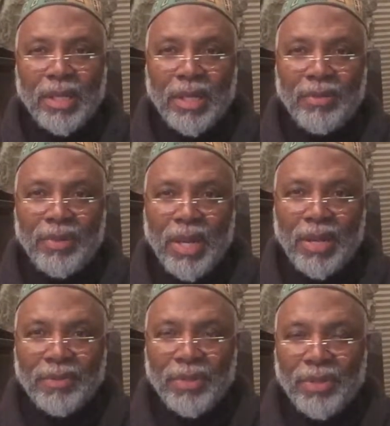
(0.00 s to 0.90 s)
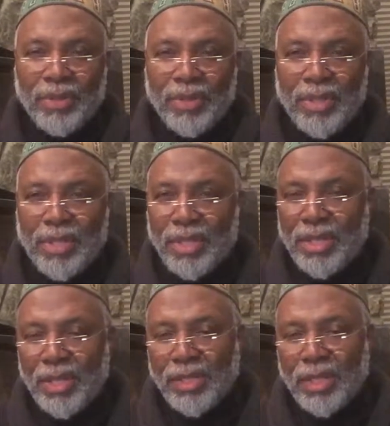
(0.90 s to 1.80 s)
even after the
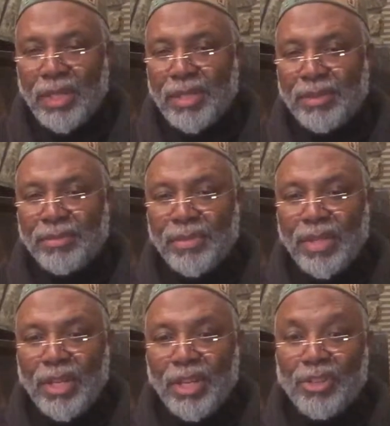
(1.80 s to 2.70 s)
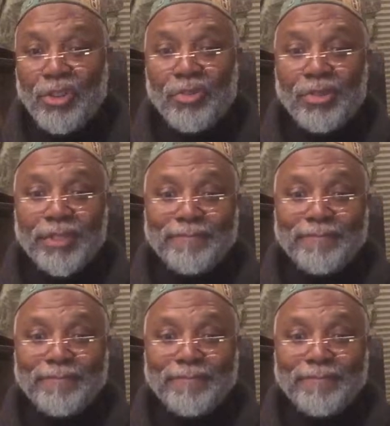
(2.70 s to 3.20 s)
sensationalism is over.